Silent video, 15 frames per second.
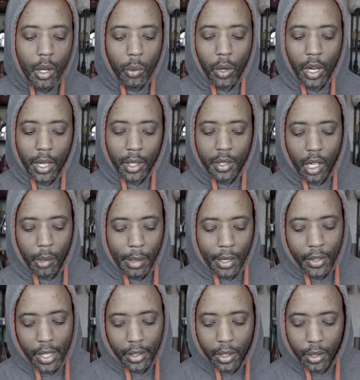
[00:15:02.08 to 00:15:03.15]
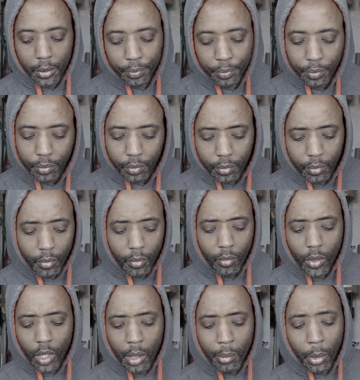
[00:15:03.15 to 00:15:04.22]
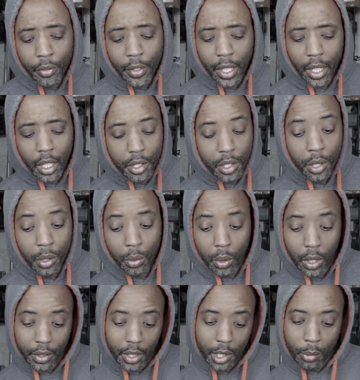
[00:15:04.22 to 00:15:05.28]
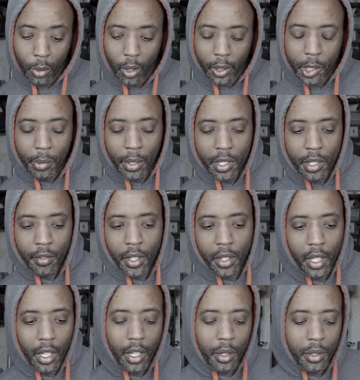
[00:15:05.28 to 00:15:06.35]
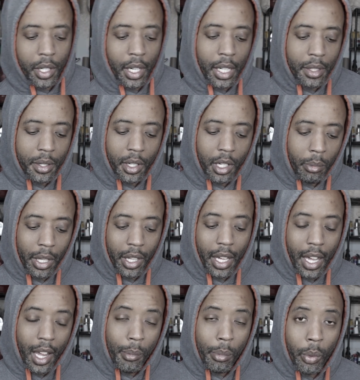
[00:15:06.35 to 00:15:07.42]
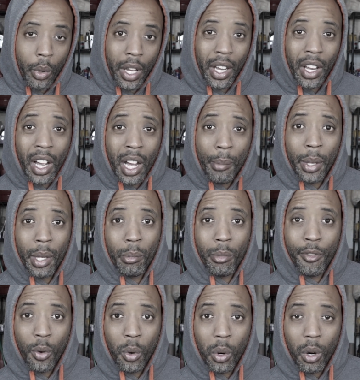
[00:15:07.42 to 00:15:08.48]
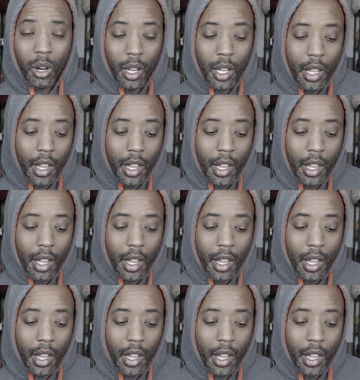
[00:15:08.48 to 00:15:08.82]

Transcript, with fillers: We're not going to talk about that though. Moving on to one that's more expensive than the EOTech is going to be the Aimpoint Comp M4.